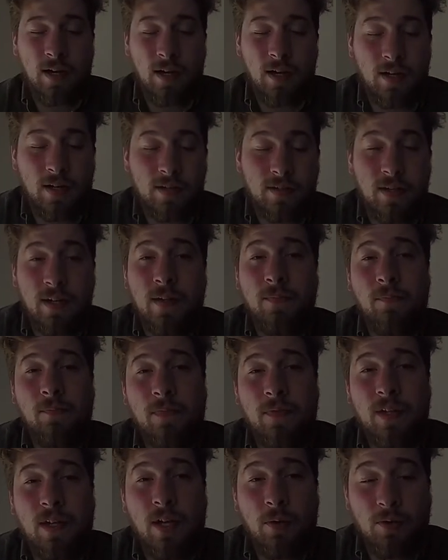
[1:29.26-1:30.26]
honestly,
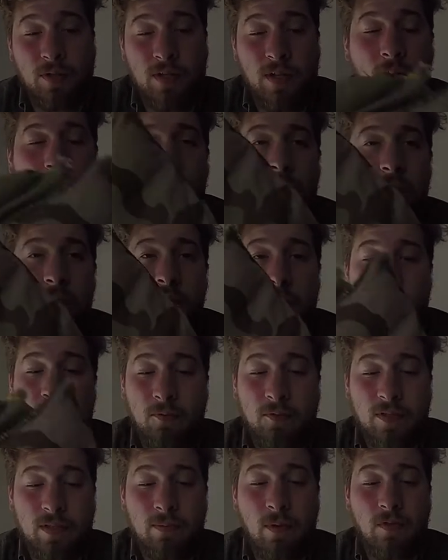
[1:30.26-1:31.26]
it was comfortable.
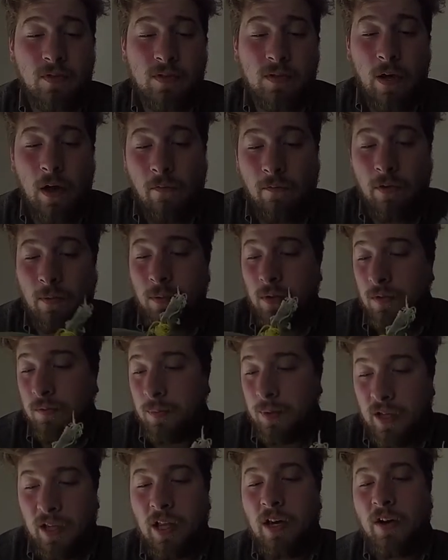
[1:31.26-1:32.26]
It was the most comfortable
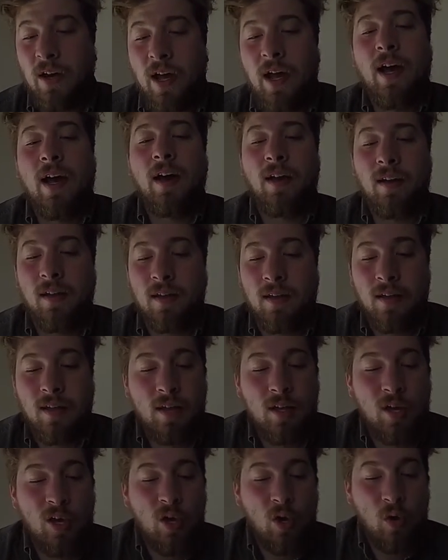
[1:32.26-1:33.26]
pillow I had
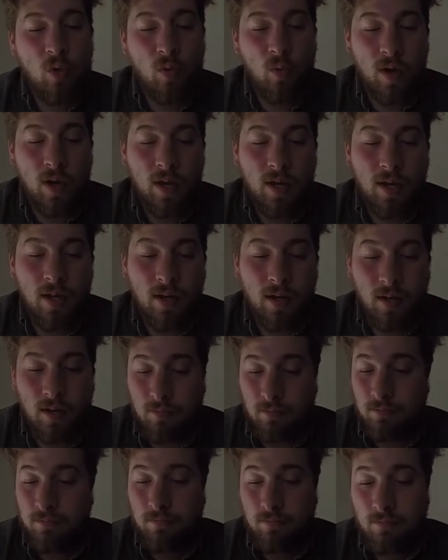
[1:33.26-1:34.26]

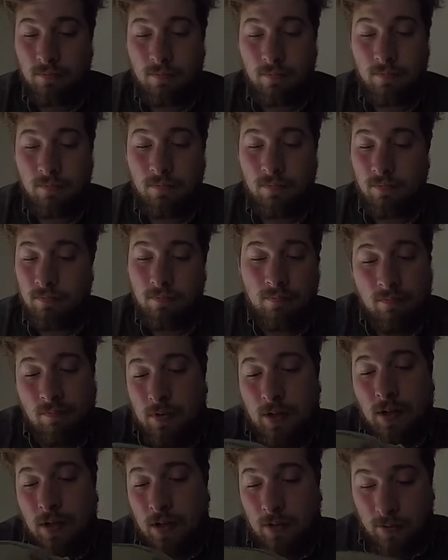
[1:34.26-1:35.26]
when,
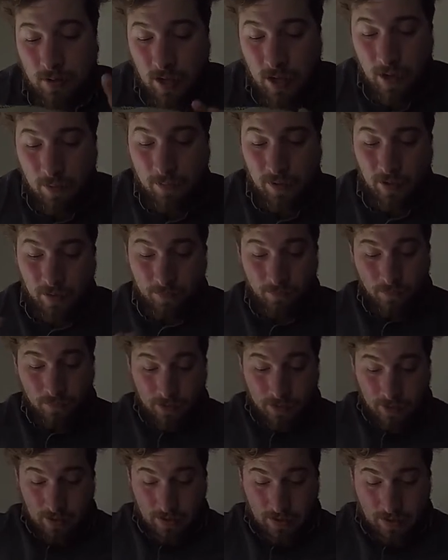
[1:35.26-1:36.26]
you know, camping.
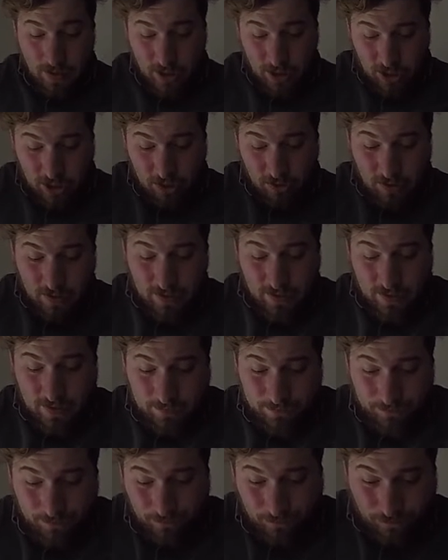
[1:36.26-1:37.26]
The issue is
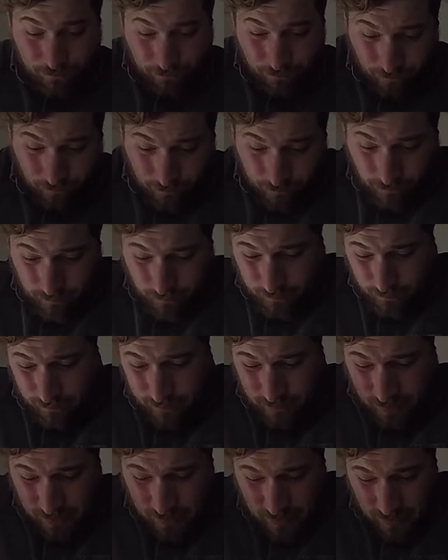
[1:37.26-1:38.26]

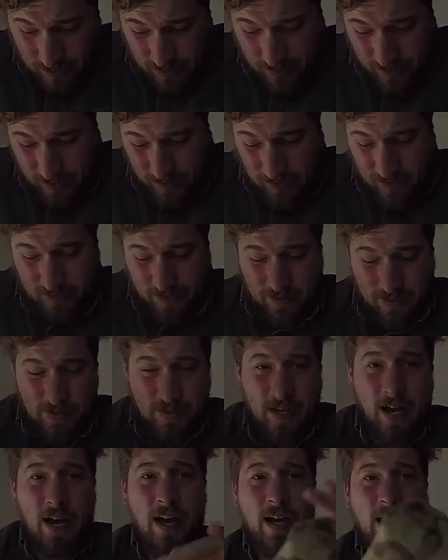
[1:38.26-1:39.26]
I guess the
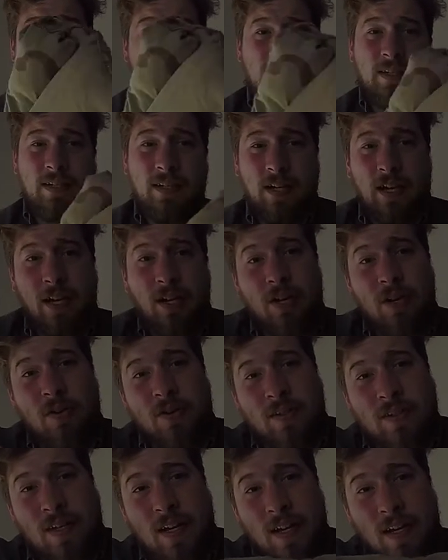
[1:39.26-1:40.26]
size. I don't know,
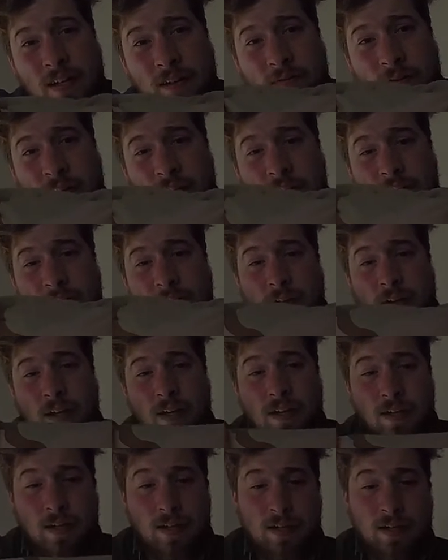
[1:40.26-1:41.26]
it's kind of
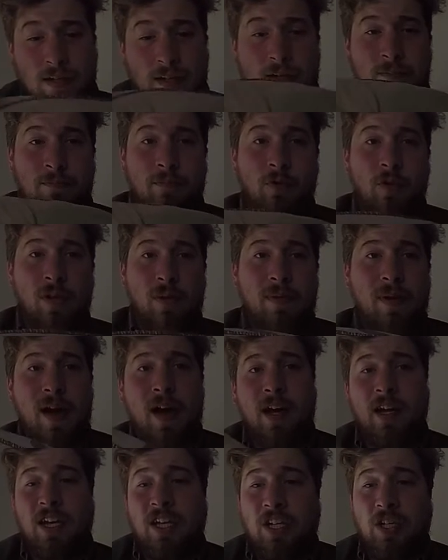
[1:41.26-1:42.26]
inconvenient to really
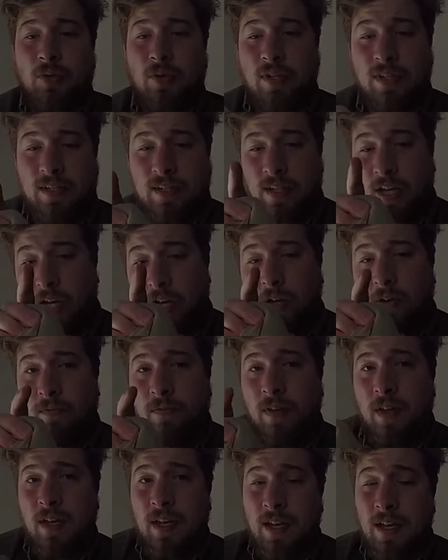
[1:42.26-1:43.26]
pack into
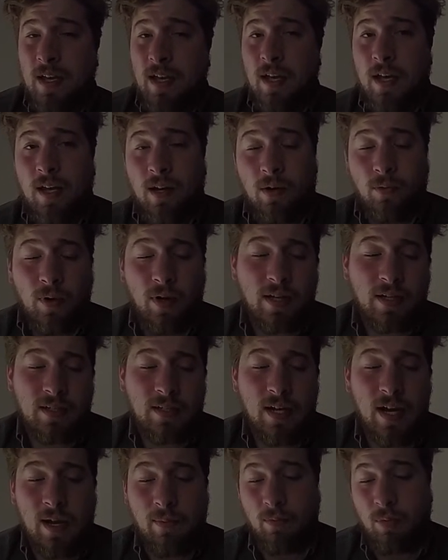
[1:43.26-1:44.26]
itself, and it weighs
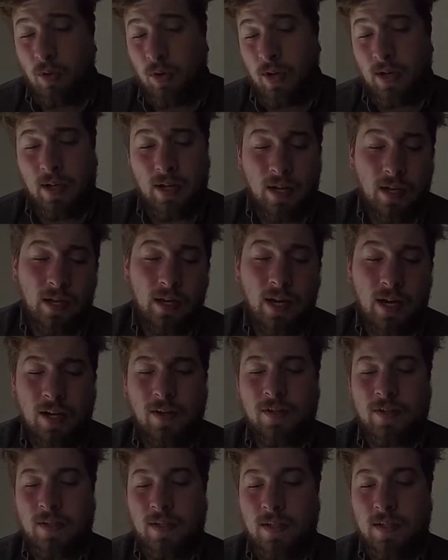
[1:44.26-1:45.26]
9.8
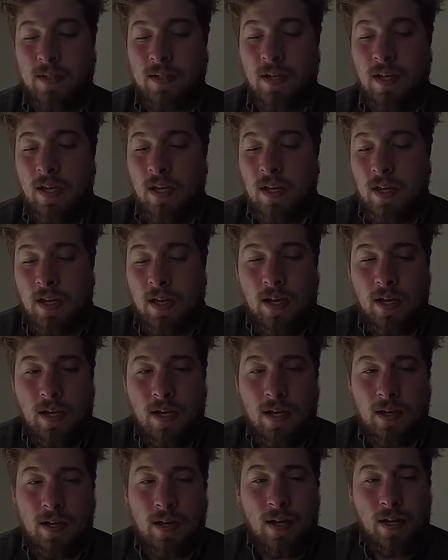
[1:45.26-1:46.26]
ounces.
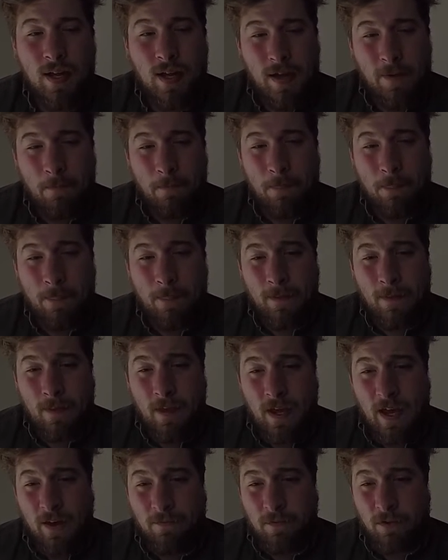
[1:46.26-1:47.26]
And
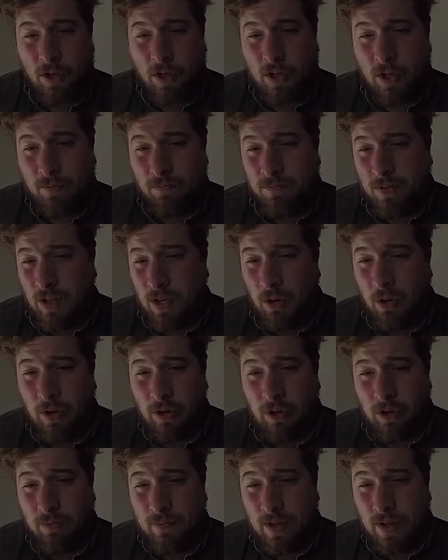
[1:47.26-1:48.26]
after
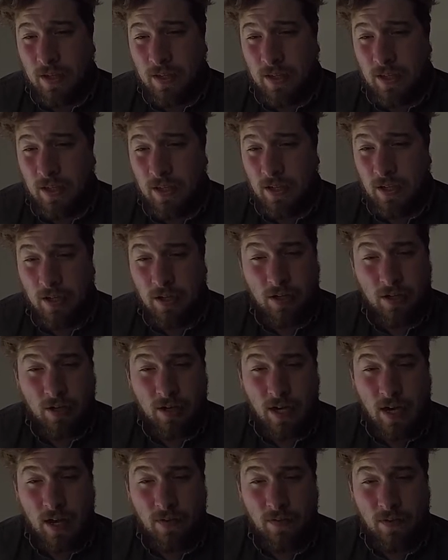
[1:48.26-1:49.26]
going through my
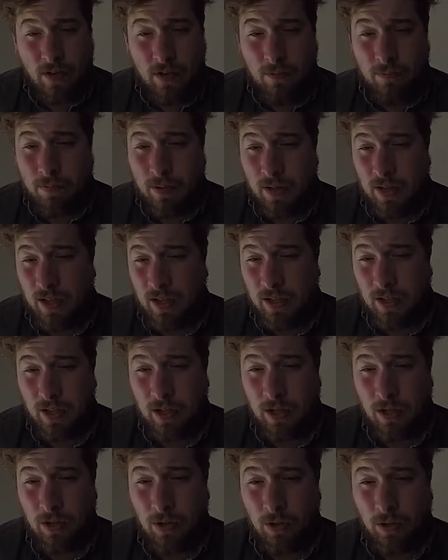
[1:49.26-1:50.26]
gear, having a
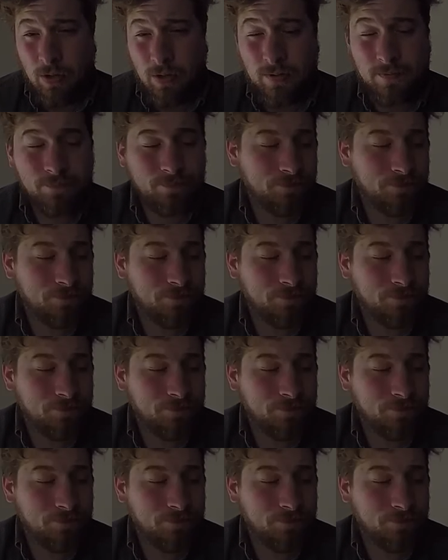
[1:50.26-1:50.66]
pillow,